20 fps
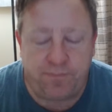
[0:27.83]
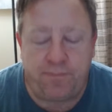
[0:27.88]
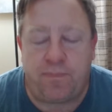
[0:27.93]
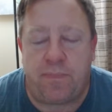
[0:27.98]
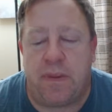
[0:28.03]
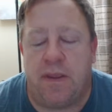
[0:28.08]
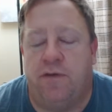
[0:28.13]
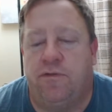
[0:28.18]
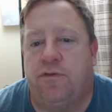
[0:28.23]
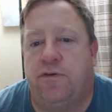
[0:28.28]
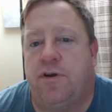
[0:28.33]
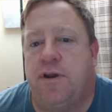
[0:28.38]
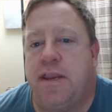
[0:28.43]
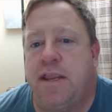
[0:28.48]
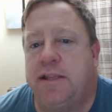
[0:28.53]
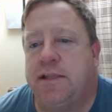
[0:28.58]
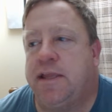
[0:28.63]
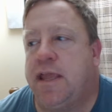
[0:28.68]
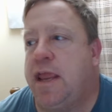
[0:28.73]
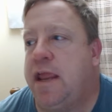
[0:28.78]
Or in
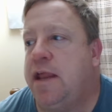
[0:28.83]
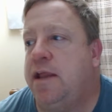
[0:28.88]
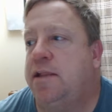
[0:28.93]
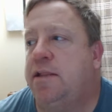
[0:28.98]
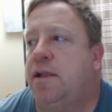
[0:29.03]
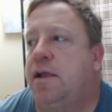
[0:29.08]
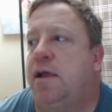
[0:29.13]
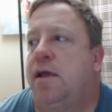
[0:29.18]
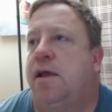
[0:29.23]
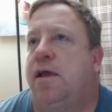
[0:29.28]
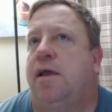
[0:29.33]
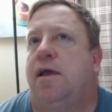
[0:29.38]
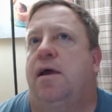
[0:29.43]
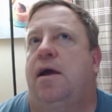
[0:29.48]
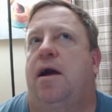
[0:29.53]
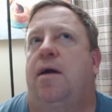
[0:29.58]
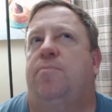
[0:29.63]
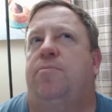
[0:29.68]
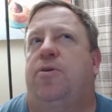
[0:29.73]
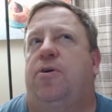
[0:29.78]
this case,
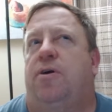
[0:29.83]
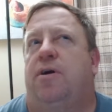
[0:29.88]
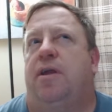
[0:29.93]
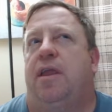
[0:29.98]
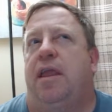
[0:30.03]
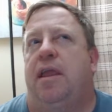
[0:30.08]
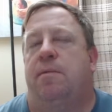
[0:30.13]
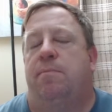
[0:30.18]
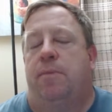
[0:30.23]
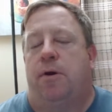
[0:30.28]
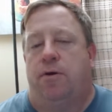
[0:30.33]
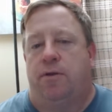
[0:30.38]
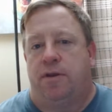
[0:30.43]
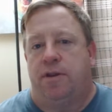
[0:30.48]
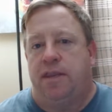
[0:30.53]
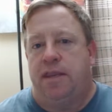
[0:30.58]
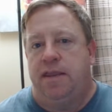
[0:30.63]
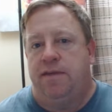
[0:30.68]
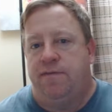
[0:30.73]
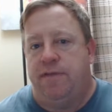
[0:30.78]
I'm talking about a
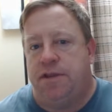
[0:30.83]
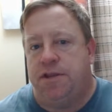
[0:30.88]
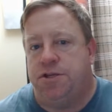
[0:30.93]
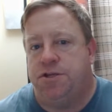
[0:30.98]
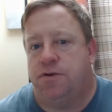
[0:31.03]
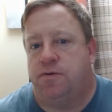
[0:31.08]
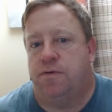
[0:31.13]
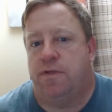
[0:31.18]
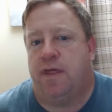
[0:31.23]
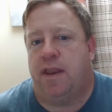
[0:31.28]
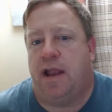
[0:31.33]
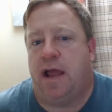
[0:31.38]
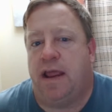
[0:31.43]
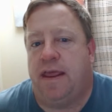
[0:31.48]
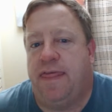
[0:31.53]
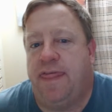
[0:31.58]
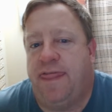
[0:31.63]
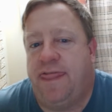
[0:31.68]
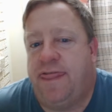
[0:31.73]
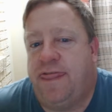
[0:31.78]
TV show that I
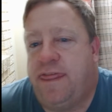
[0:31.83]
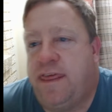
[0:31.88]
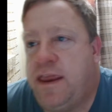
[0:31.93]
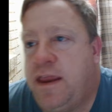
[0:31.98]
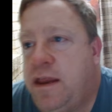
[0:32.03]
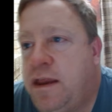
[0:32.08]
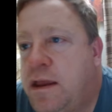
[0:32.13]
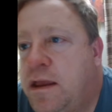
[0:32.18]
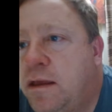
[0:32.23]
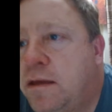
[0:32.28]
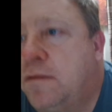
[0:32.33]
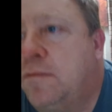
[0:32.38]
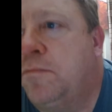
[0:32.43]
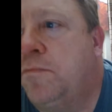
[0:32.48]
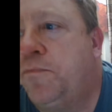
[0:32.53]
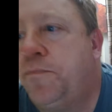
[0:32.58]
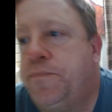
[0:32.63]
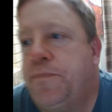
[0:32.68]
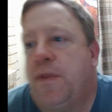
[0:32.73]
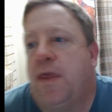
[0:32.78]
think
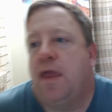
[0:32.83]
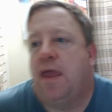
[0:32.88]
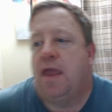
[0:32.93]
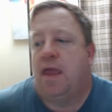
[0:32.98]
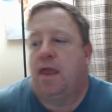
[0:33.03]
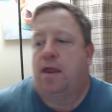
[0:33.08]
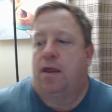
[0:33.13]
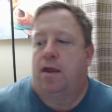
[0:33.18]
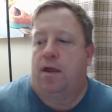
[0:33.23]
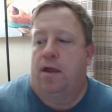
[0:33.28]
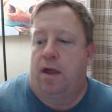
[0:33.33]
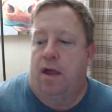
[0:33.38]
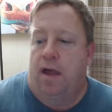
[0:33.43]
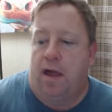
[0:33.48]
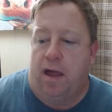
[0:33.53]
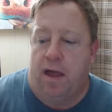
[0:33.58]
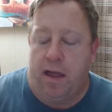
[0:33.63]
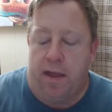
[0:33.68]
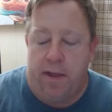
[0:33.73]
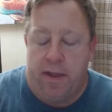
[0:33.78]

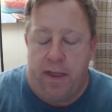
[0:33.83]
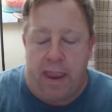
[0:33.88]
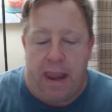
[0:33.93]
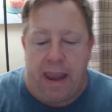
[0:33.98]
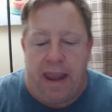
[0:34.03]
uh,